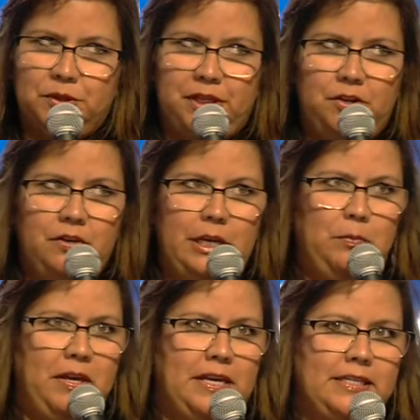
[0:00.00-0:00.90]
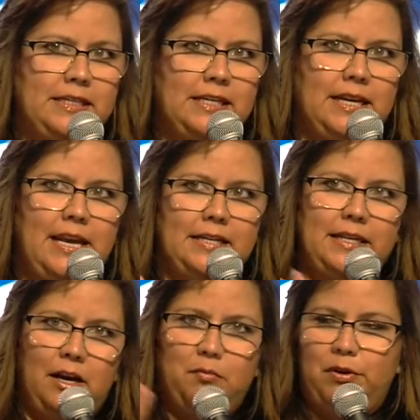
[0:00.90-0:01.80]
unique because it's
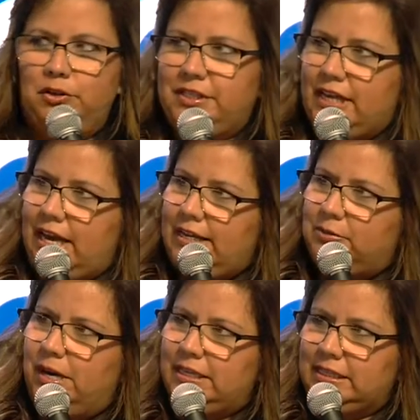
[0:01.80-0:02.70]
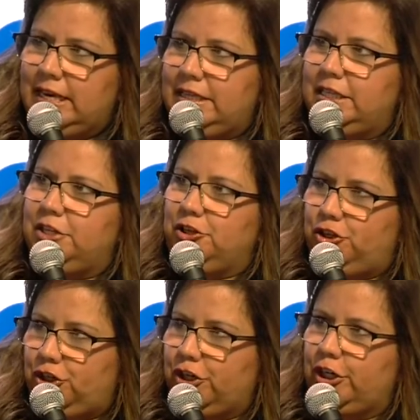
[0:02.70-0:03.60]
connecting on both sides, right? It's connecting to the
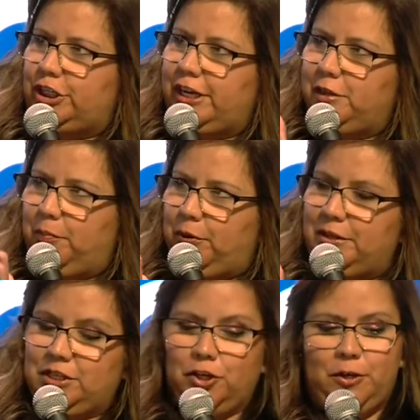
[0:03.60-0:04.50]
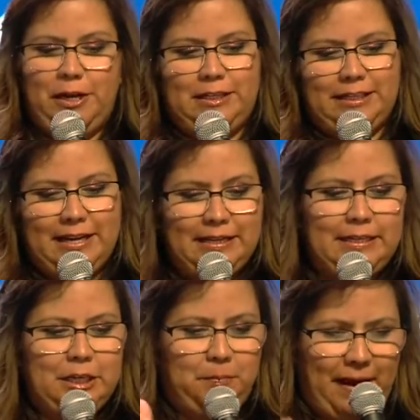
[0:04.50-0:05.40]
church and it's
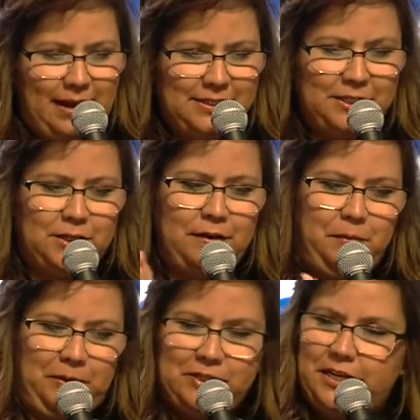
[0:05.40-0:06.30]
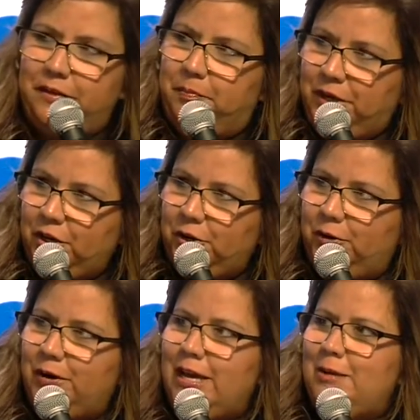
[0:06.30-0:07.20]
connecting to the pastor and the person in the
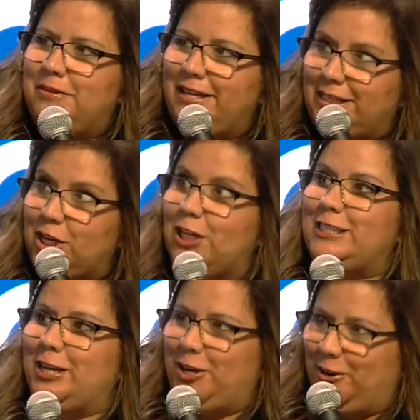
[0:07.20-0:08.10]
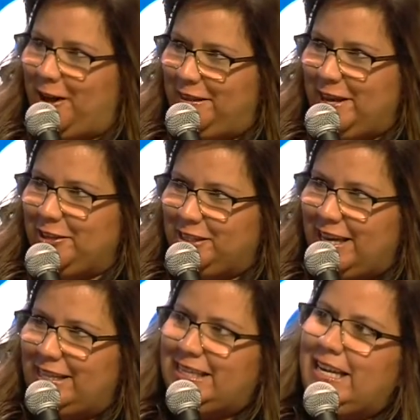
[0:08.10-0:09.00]
pew, but then it's also on the other
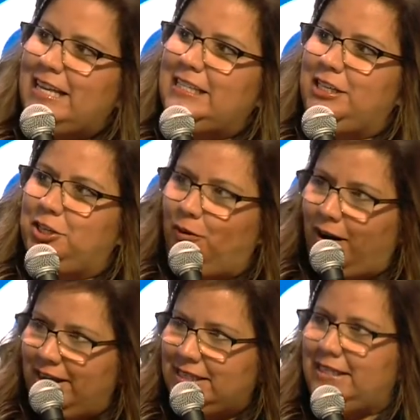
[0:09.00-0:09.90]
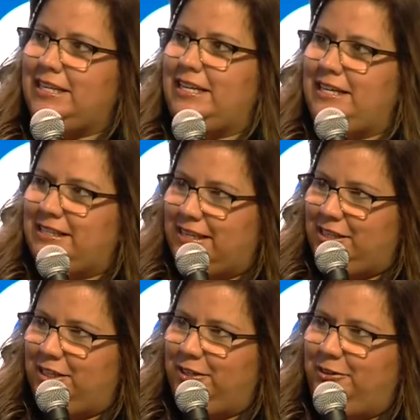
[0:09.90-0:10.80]
side, it's connecting to our entities and
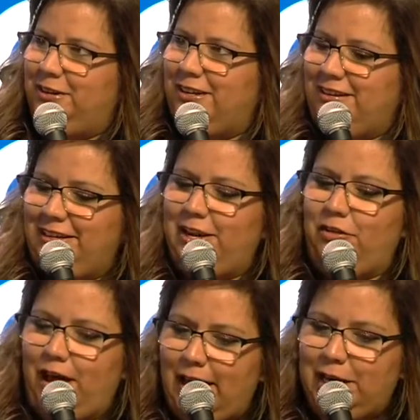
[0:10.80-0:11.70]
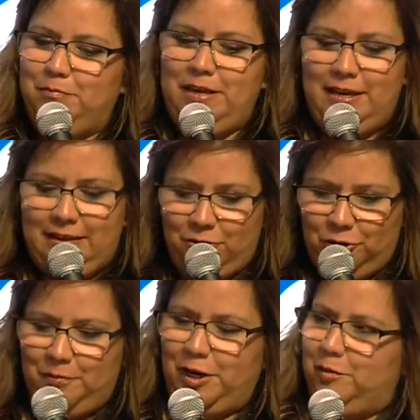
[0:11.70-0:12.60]
to, the IMB,
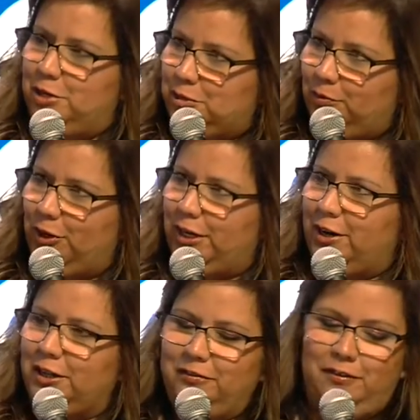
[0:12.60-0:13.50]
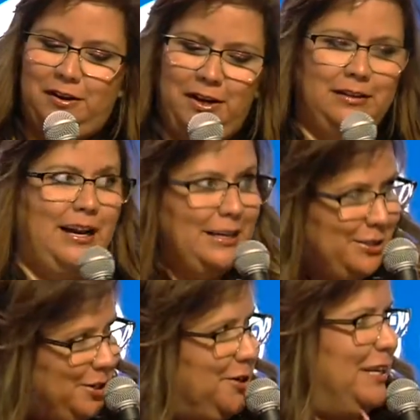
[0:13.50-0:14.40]
North American Mission Board, and all of
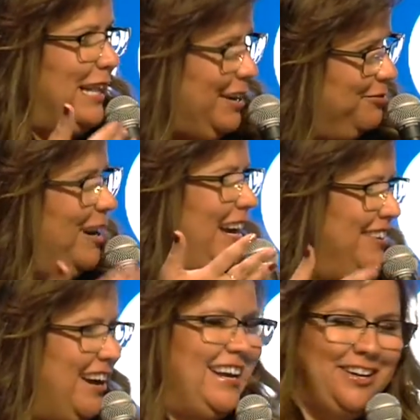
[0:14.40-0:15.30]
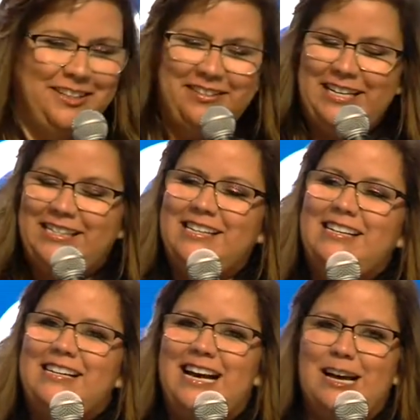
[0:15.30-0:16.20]
Guidestone and Lifeway, right? All of these.
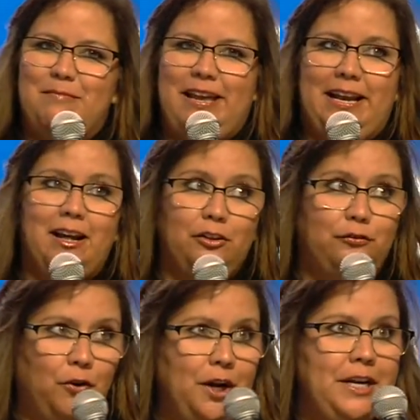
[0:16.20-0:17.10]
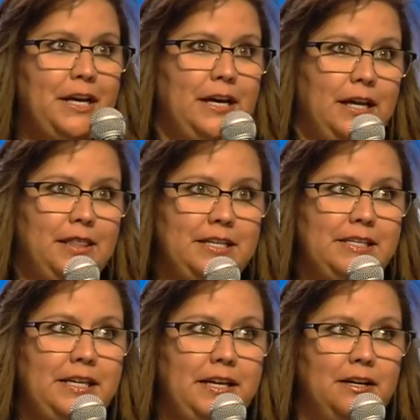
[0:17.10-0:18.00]
And California
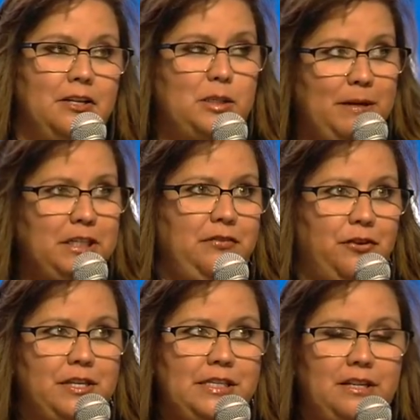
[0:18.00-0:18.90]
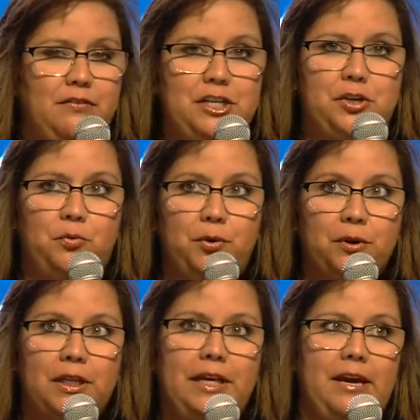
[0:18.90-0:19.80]
this year, especially for this convention, we
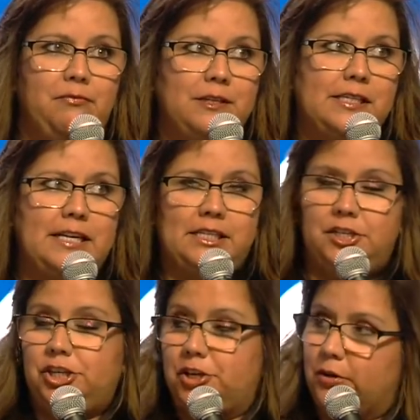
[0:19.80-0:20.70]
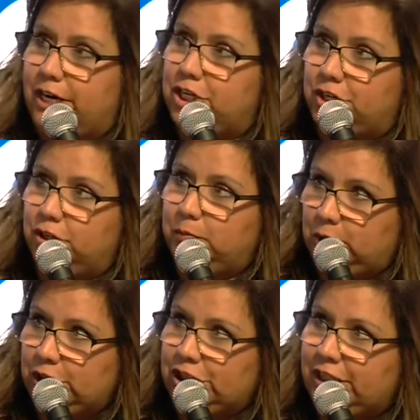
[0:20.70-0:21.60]
really emphasized a generational
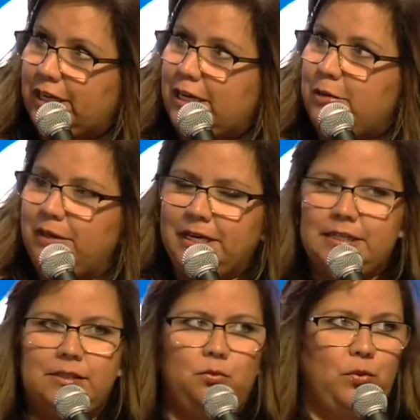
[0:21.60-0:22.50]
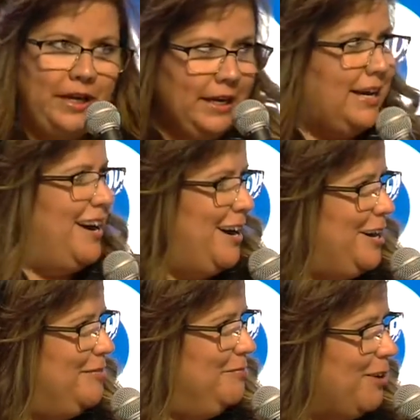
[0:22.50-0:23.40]
push because we
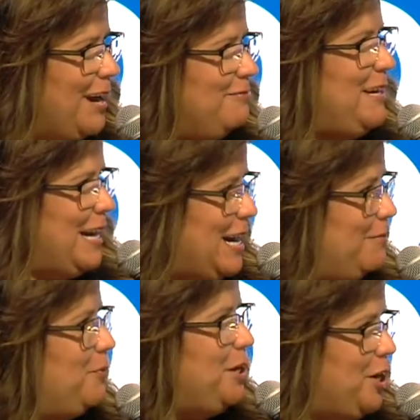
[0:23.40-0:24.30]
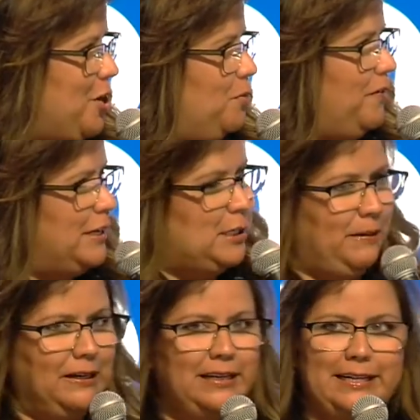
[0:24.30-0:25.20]
come and we know and we've
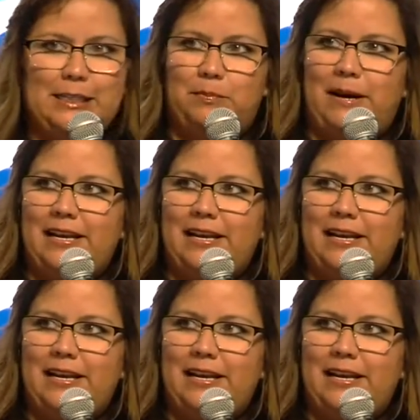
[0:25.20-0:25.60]
experienced, but